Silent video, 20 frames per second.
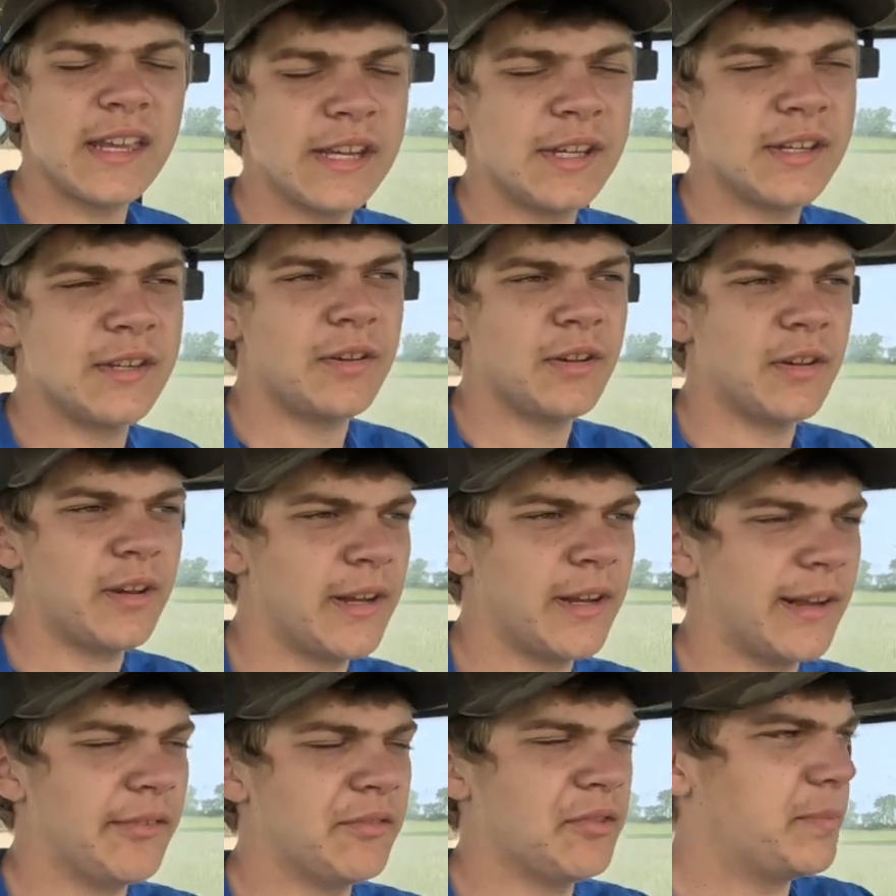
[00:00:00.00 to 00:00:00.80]
you doing
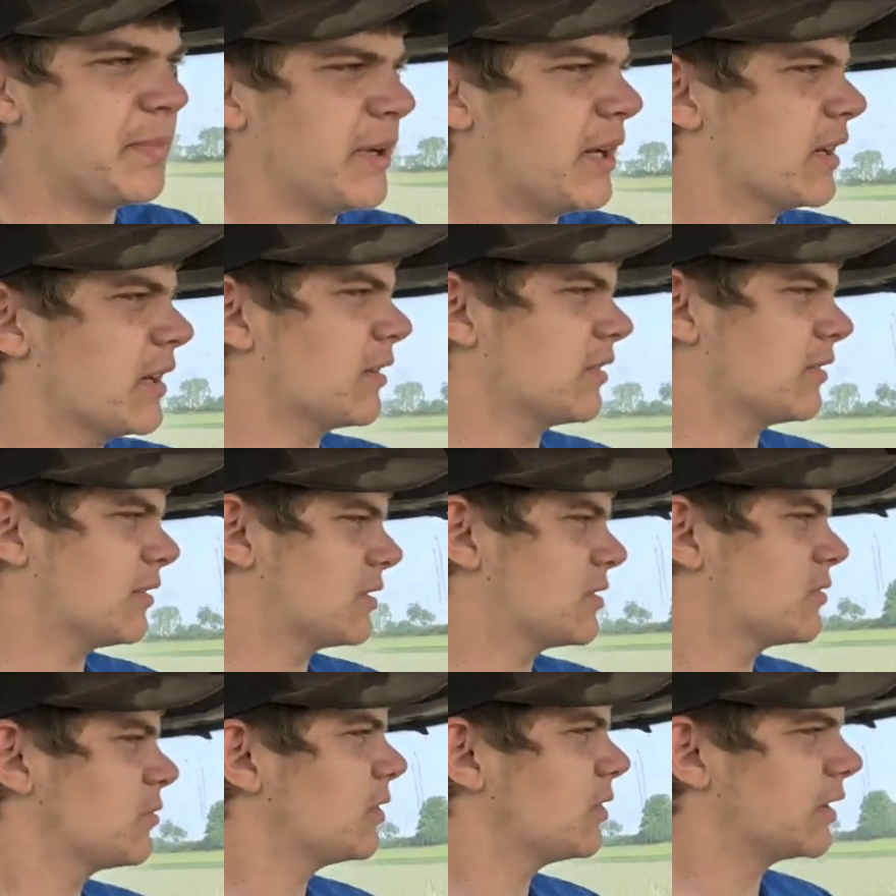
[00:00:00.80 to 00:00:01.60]
everybody on
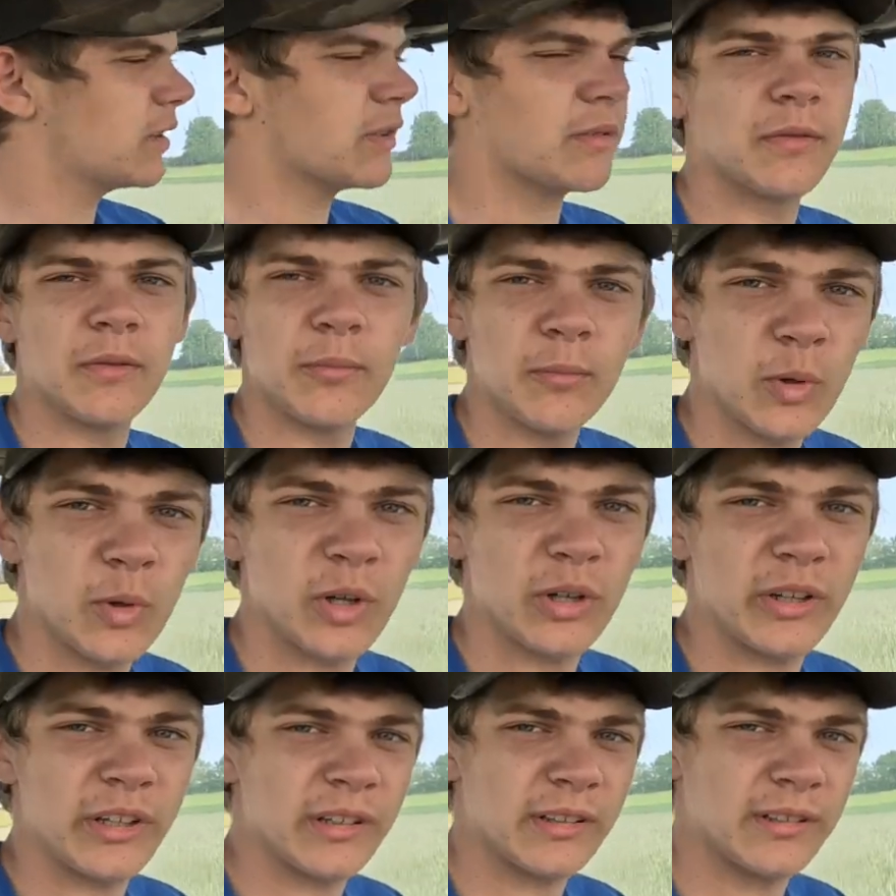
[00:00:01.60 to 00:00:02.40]
this wonderful
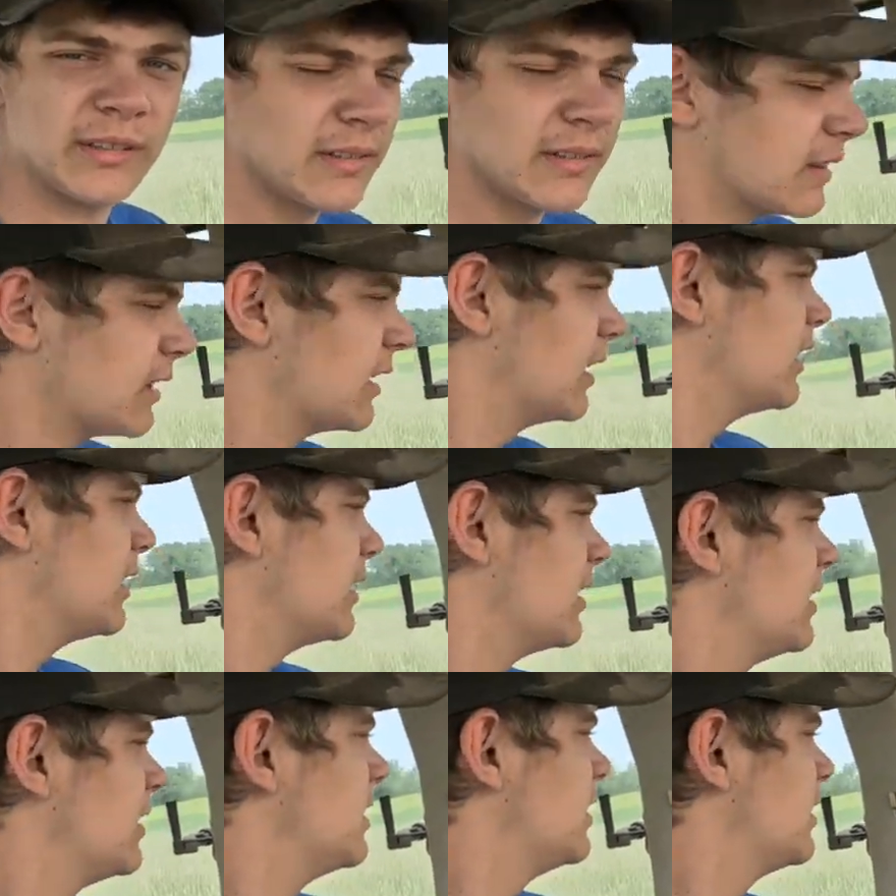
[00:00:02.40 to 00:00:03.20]
morning?
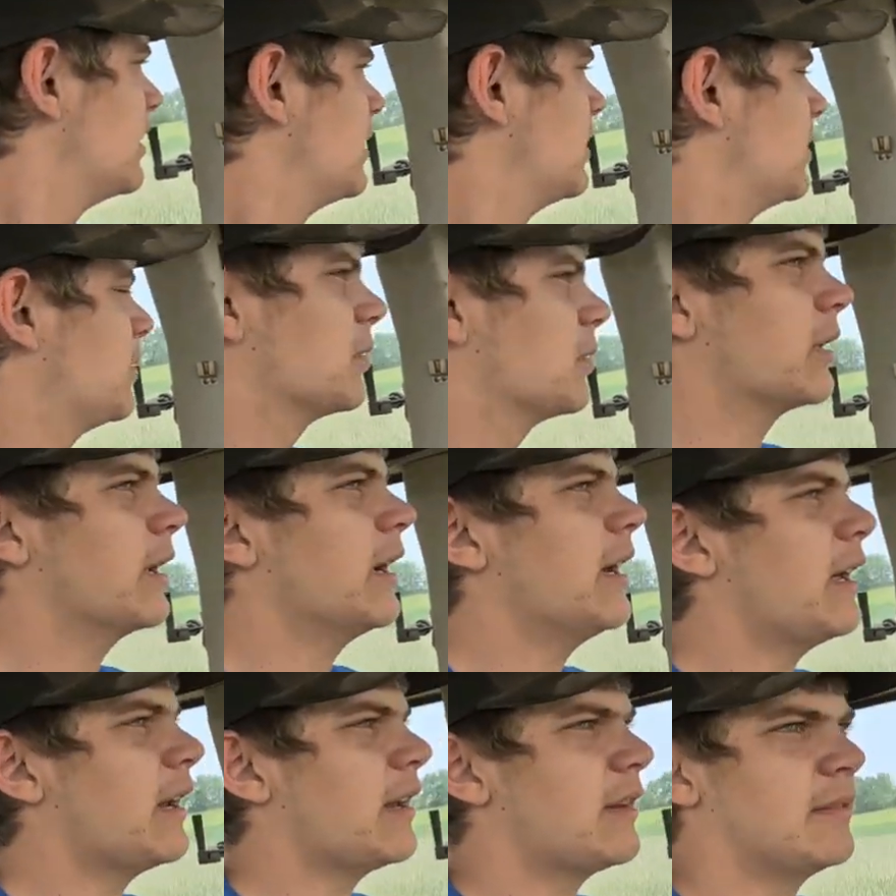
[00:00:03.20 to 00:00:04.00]
We're
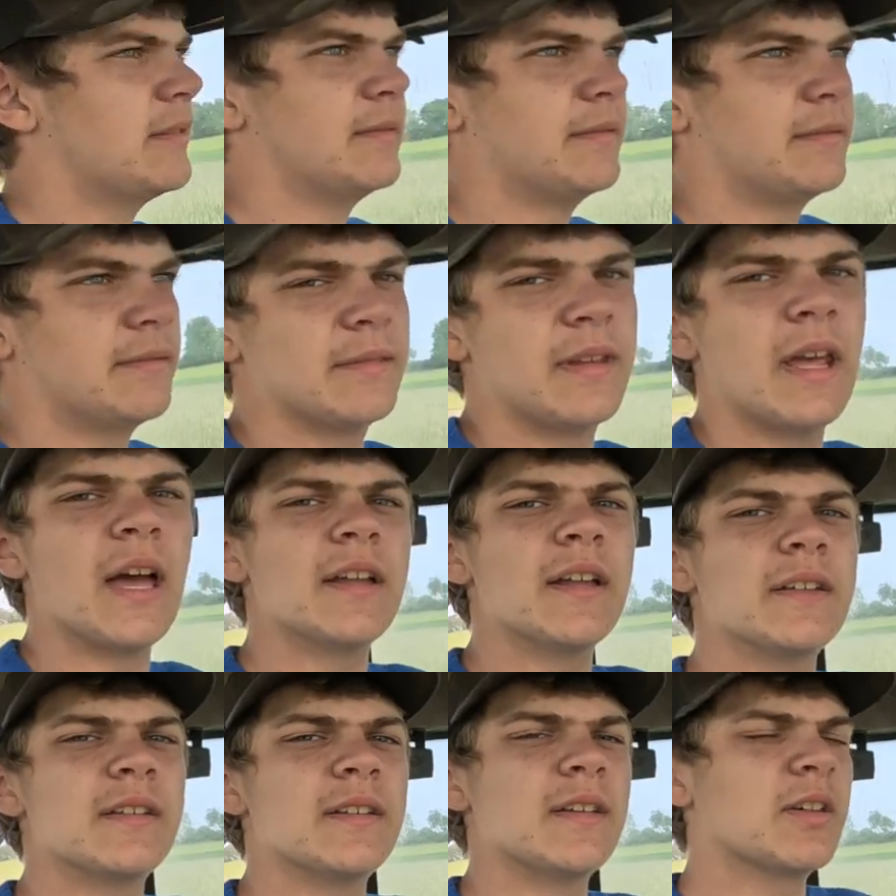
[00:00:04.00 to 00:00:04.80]
heading
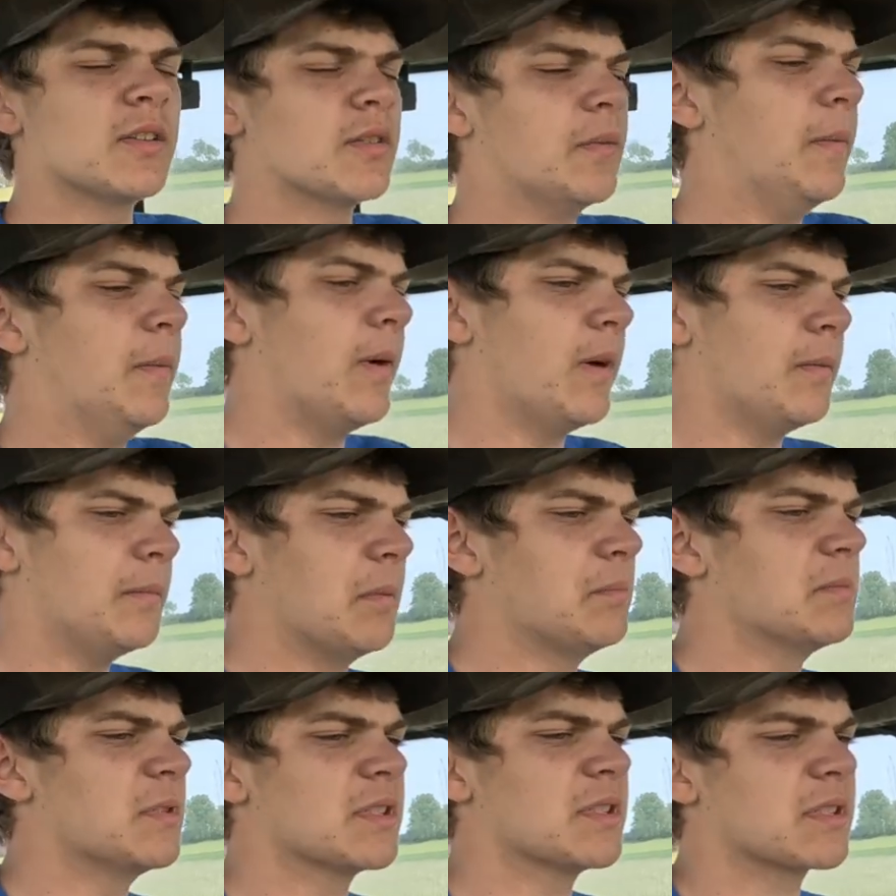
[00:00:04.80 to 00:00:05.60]
down to the other farm.
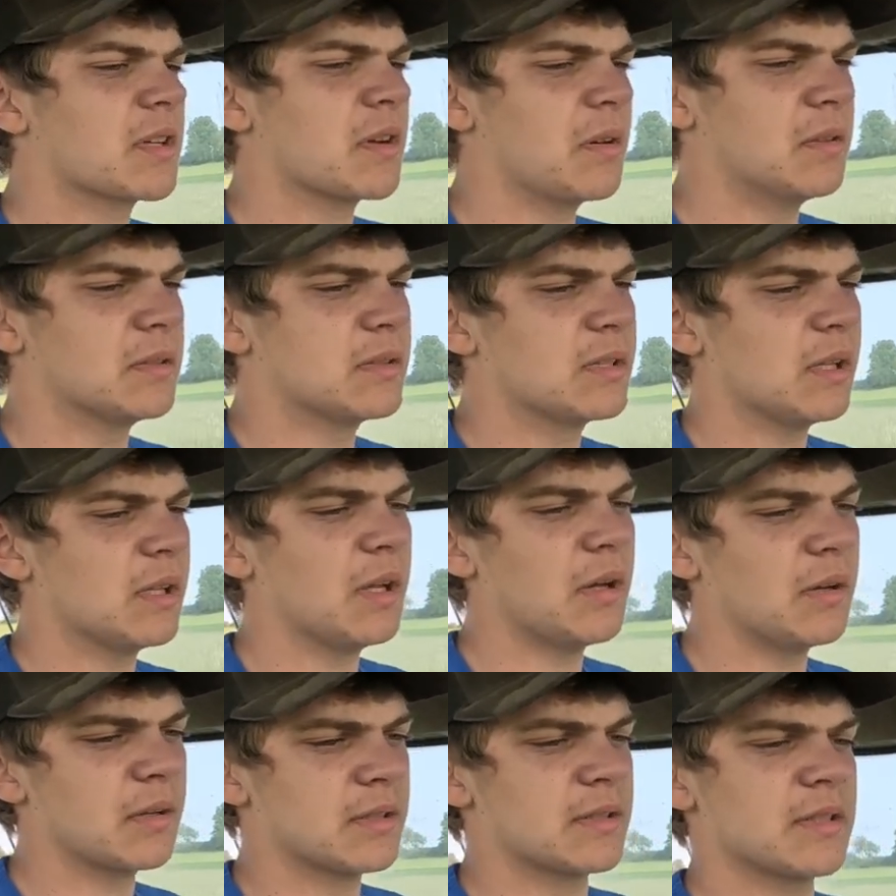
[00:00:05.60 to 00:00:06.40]
I'm just going
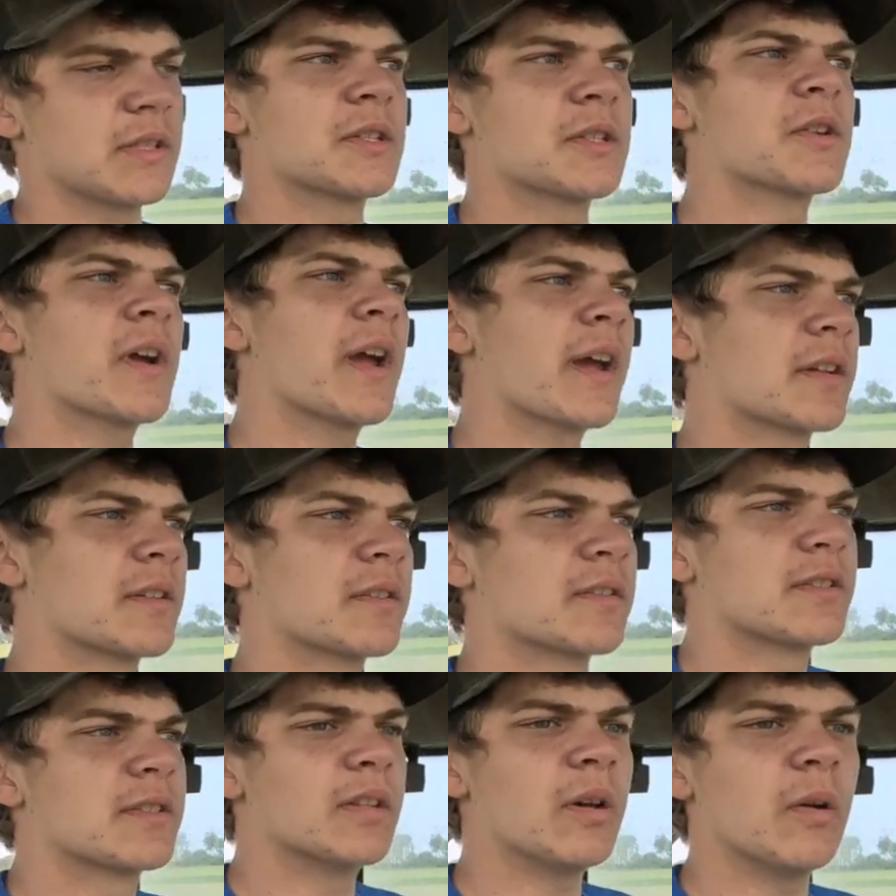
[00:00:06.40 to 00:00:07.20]
slow because the
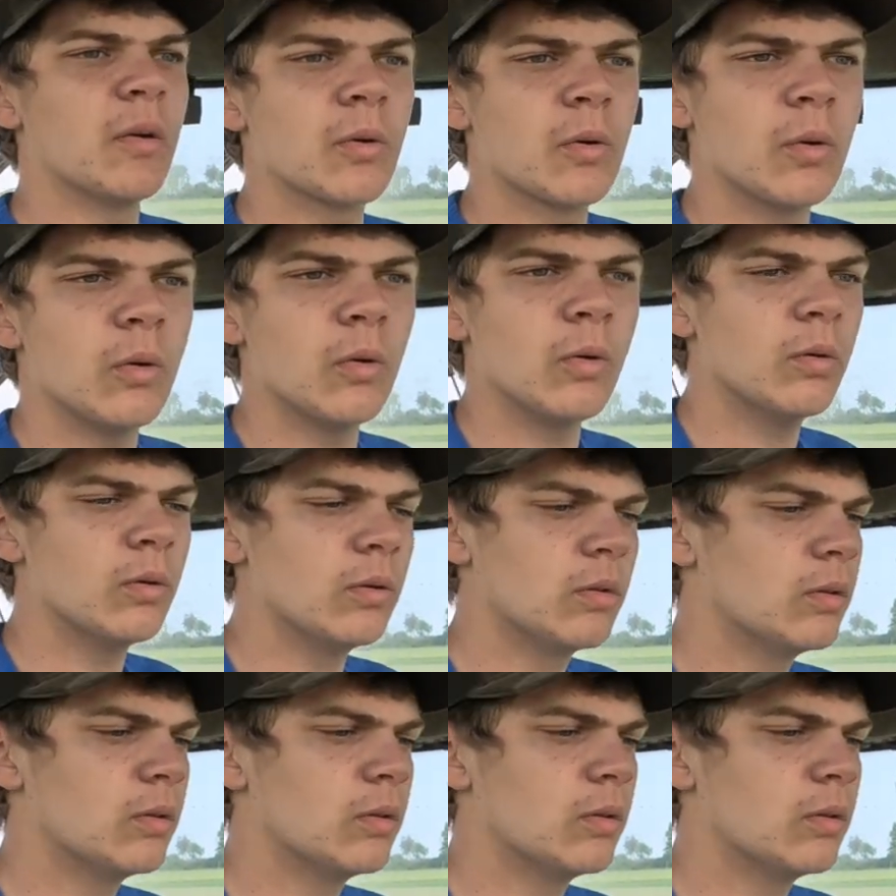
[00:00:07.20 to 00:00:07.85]
tractor's still cool.